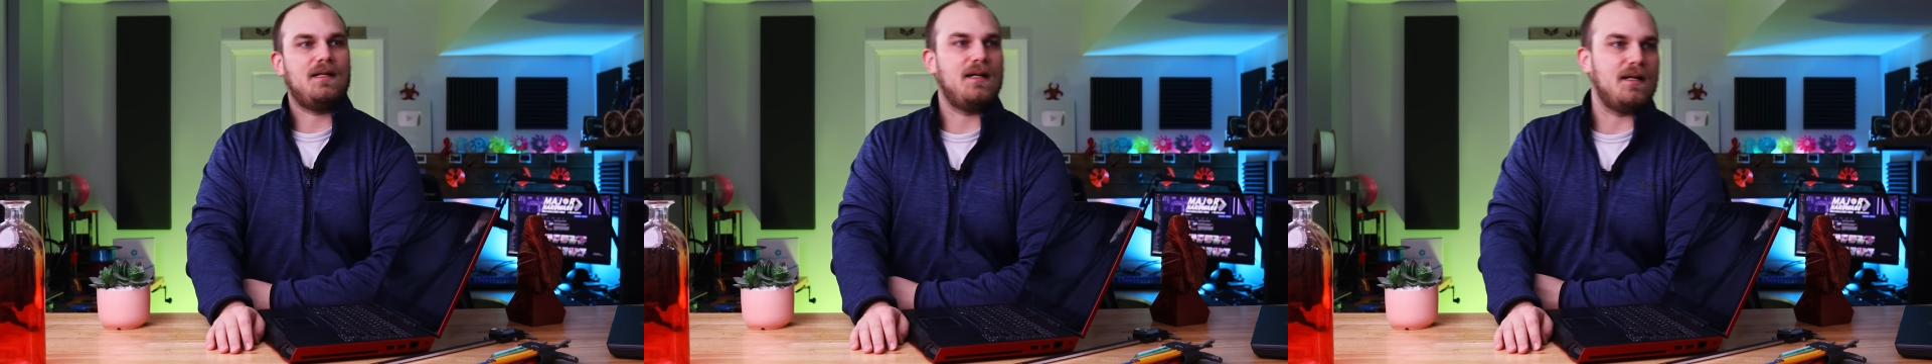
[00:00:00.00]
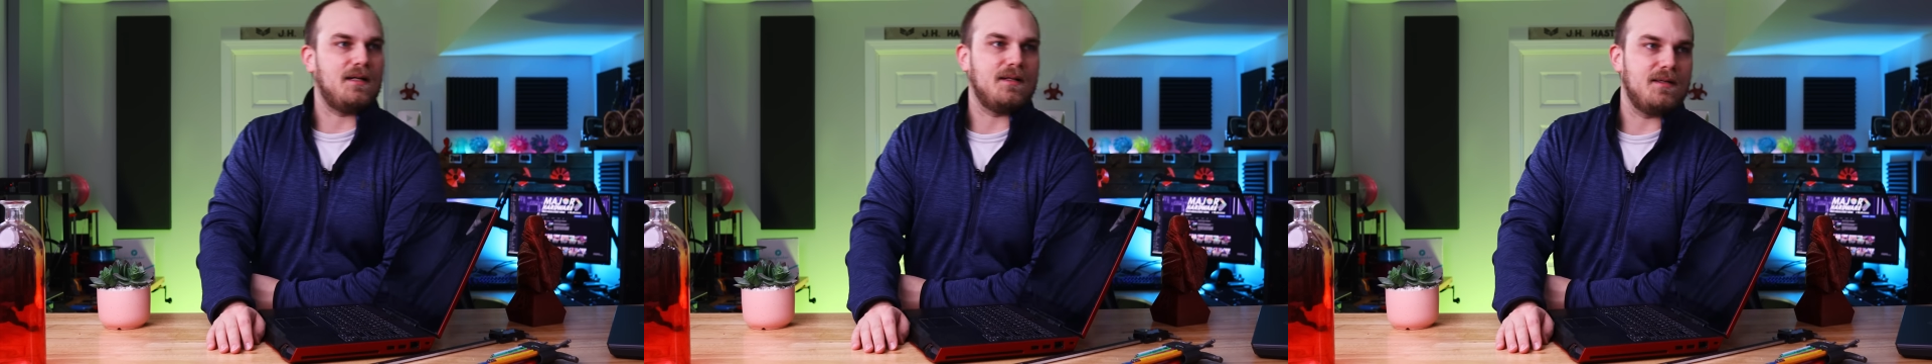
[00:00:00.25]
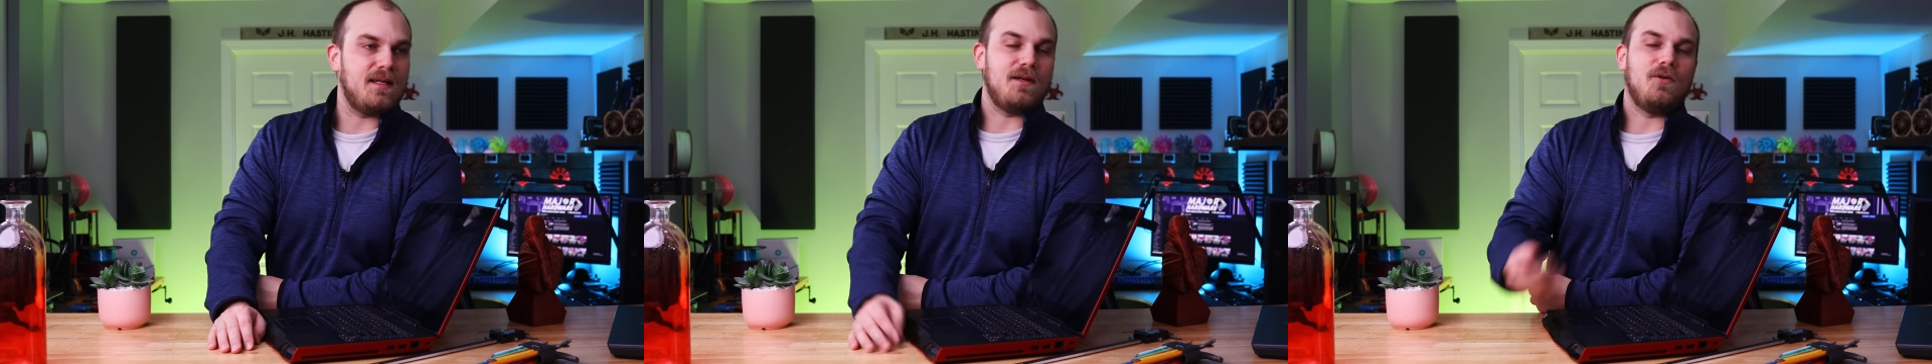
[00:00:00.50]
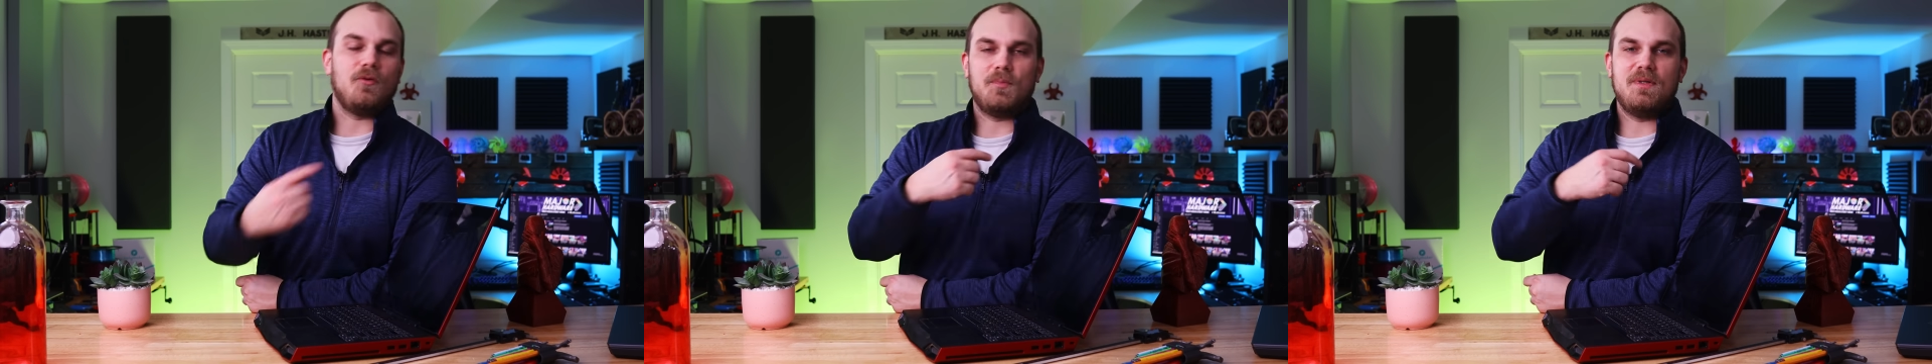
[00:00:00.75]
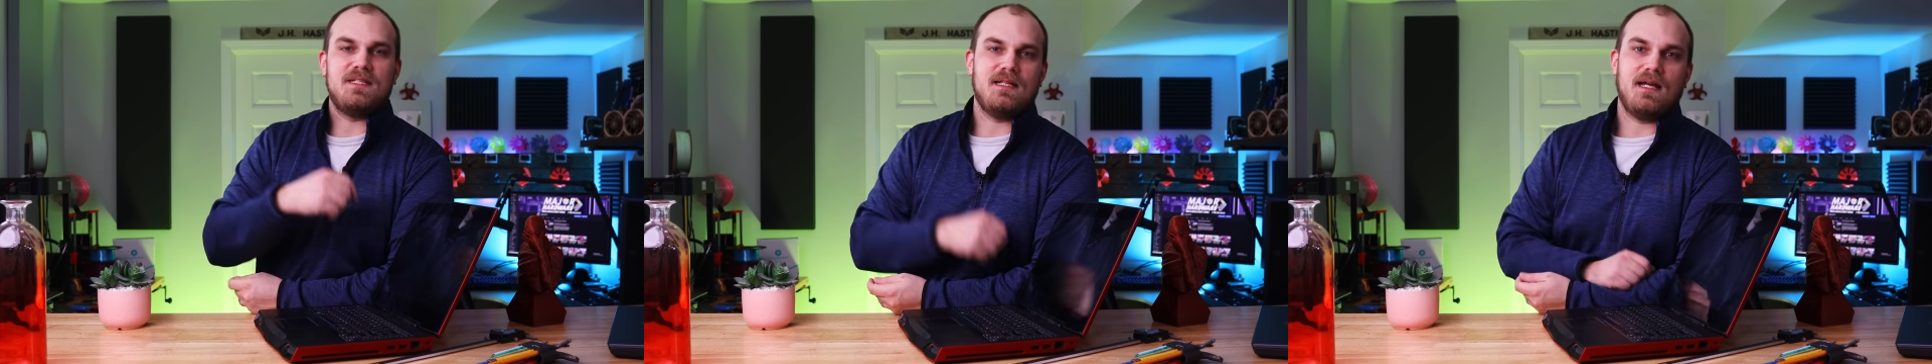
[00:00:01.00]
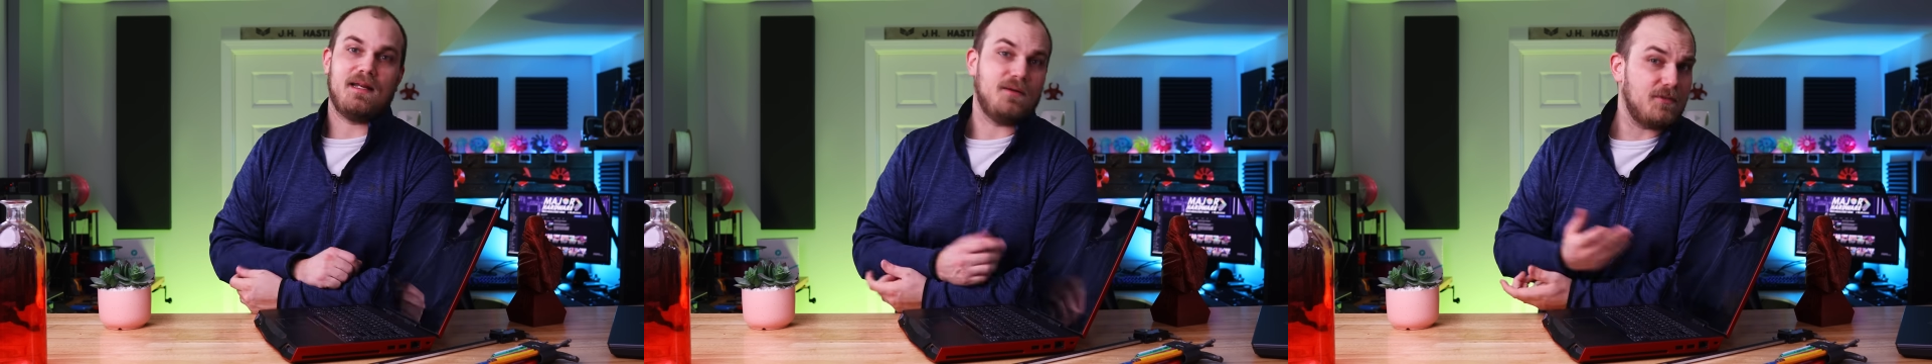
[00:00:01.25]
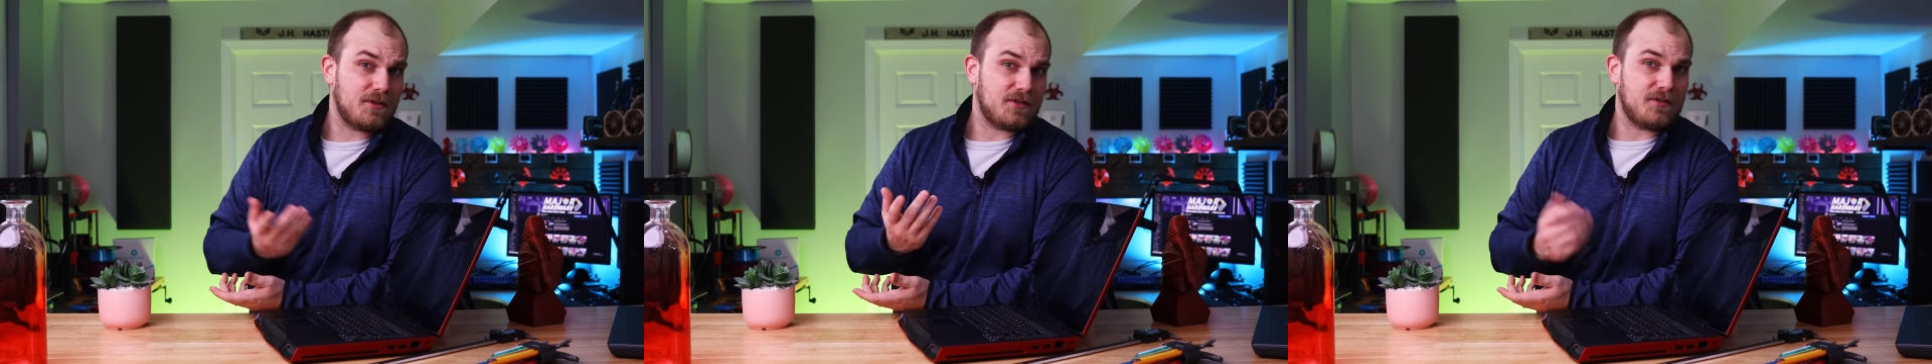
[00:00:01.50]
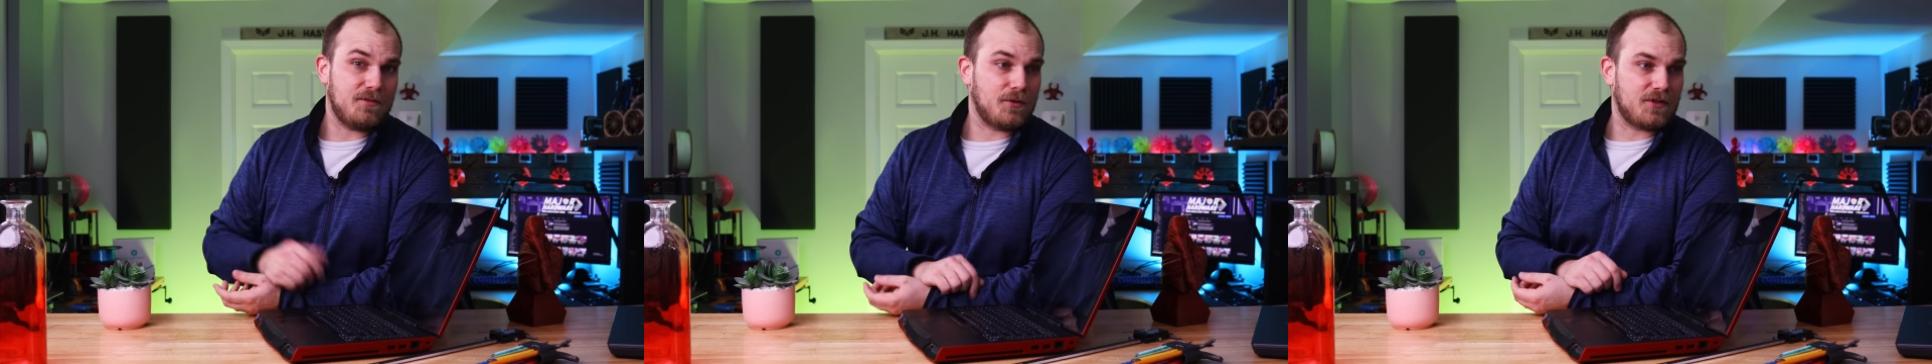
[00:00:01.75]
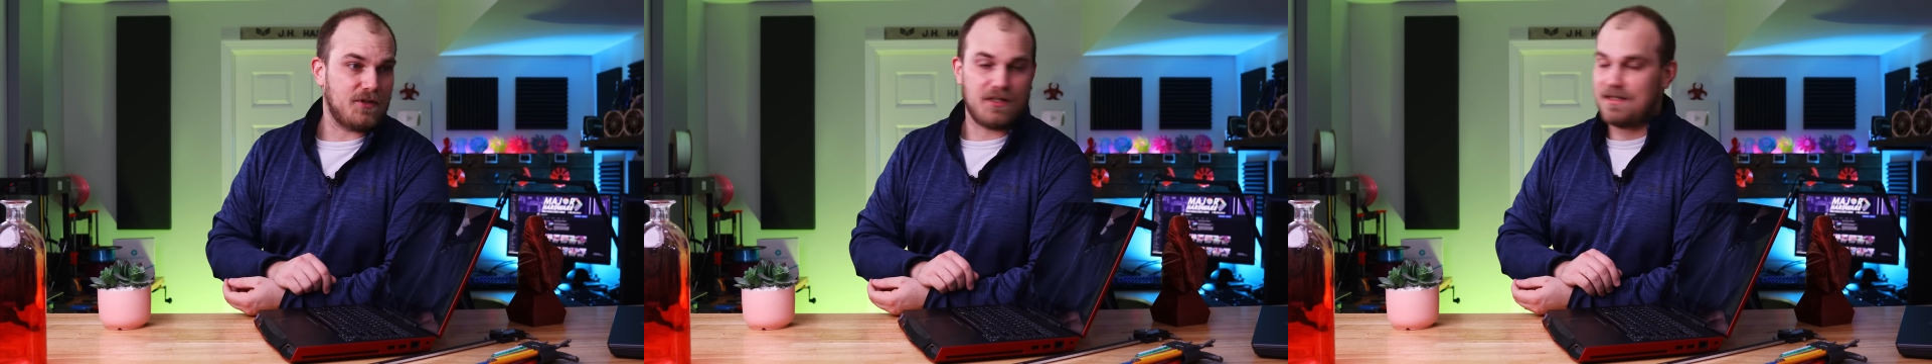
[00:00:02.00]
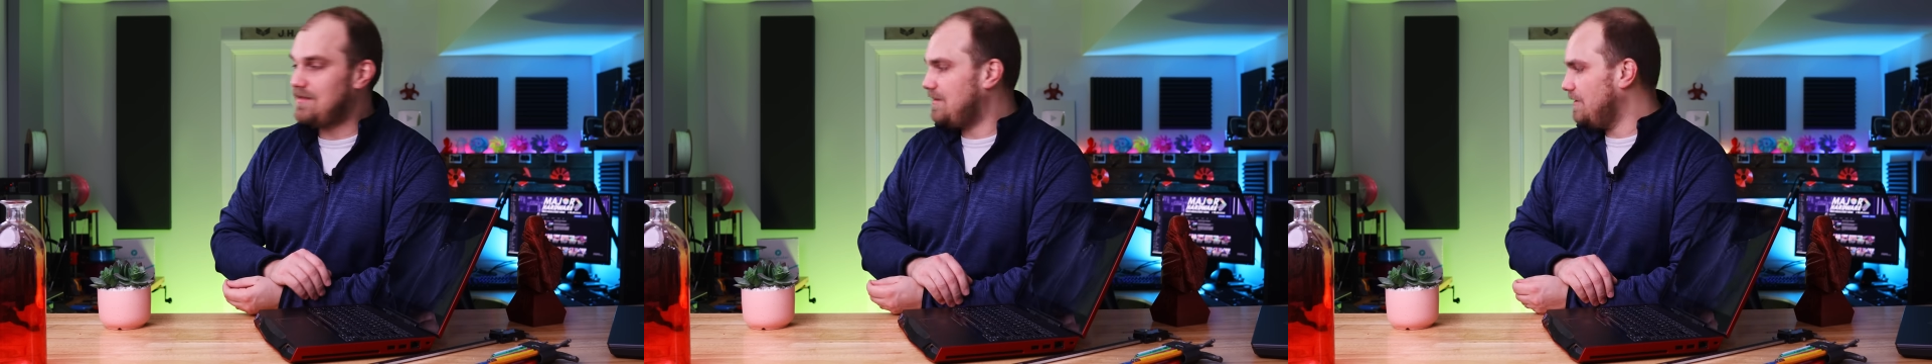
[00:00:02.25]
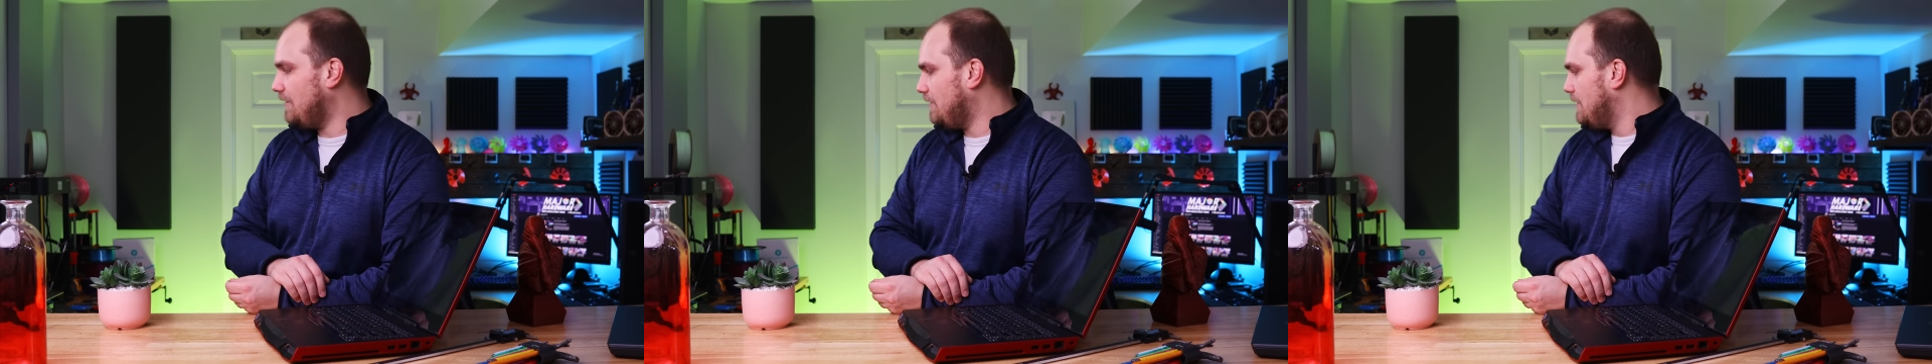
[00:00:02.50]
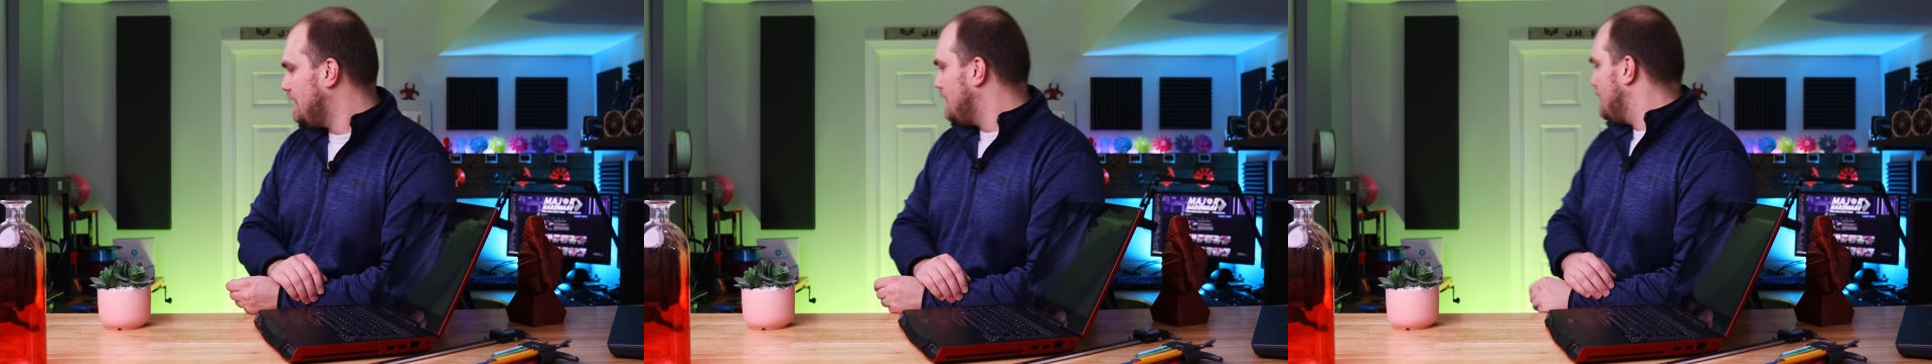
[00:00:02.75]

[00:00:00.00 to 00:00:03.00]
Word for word: uh, in an old PC I had. It worked, it worked good. It's still,